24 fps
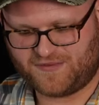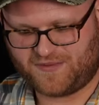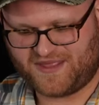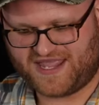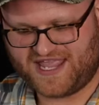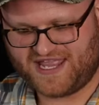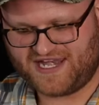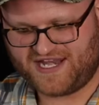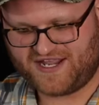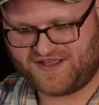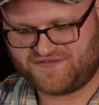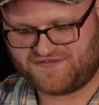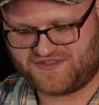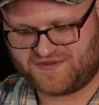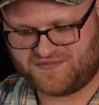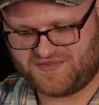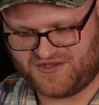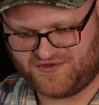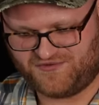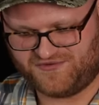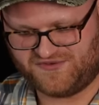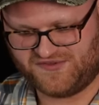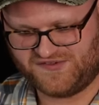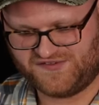The beginning of
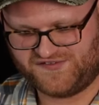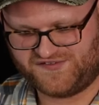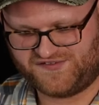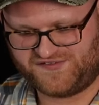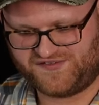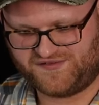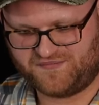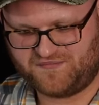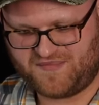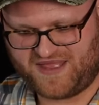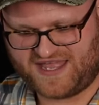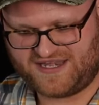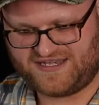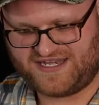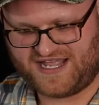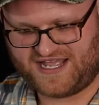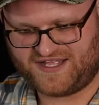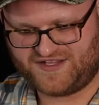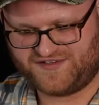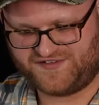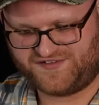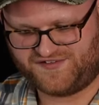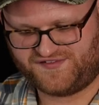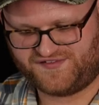the mutants,
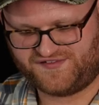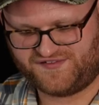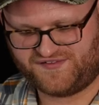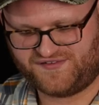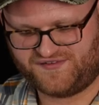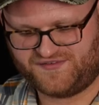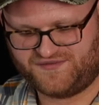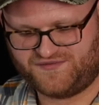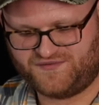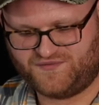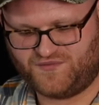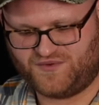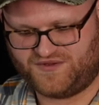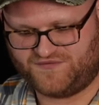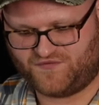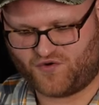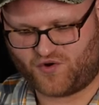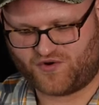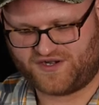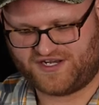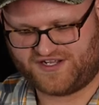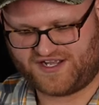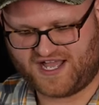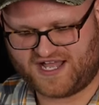Mendez,
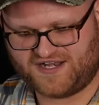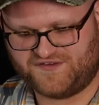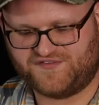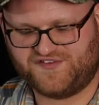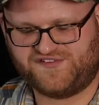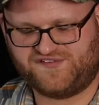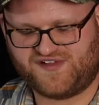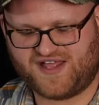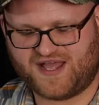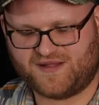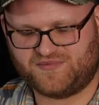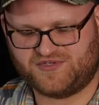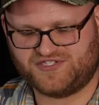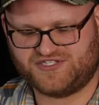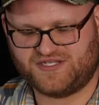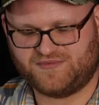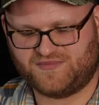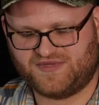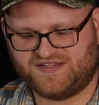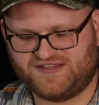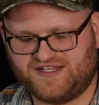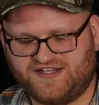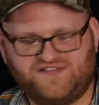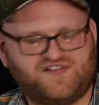we've already kind of
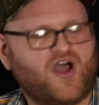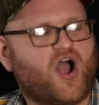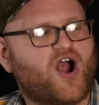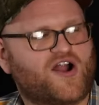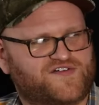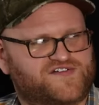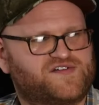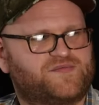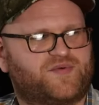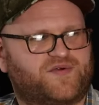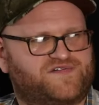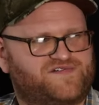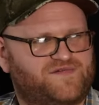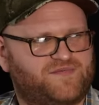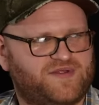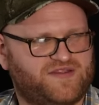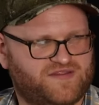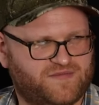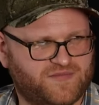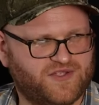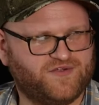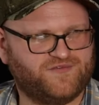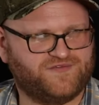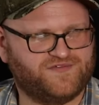established them that these are supposed
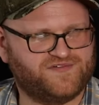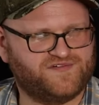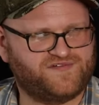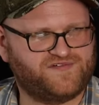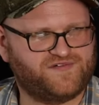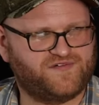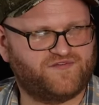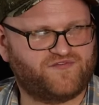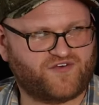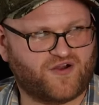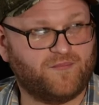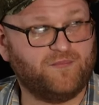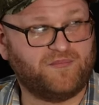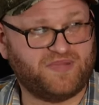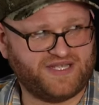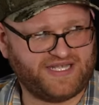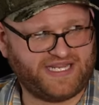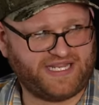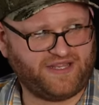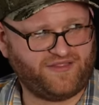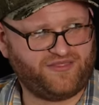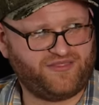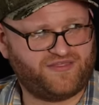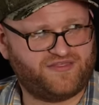to be the mutants from
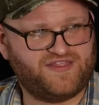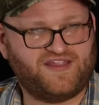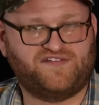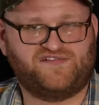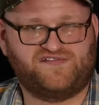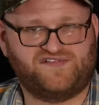Beneath.